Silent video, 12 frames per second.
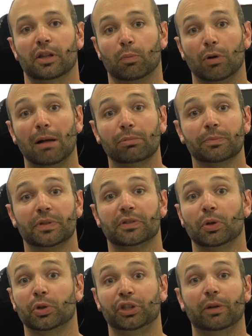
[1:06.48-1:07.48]
The problems
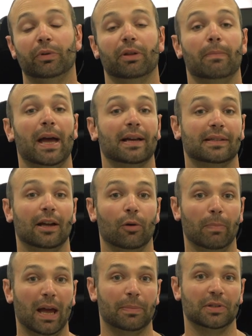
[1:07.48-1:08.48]
associated with a maxed out
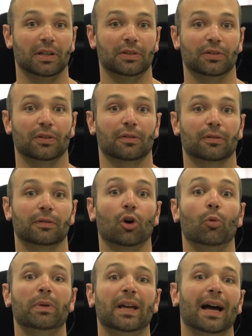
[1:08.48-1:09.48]
map sensor
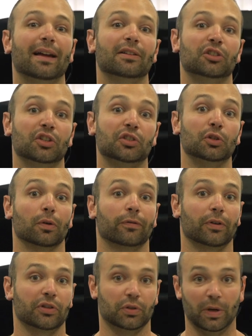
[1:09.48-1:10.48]
go beyond just your
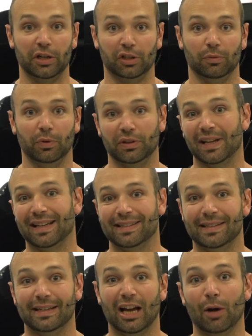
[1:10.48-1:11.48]
frustration with not
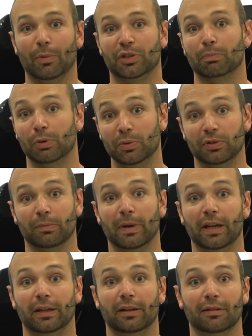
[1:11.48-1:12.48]
seeing how much boost you're
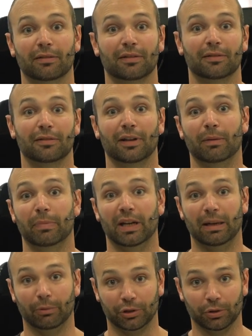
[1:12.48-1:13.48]
making and being
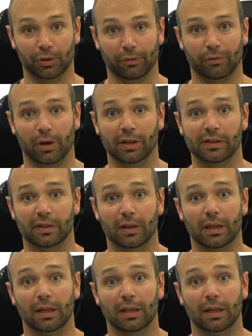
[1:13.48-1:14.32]
able to show your friends.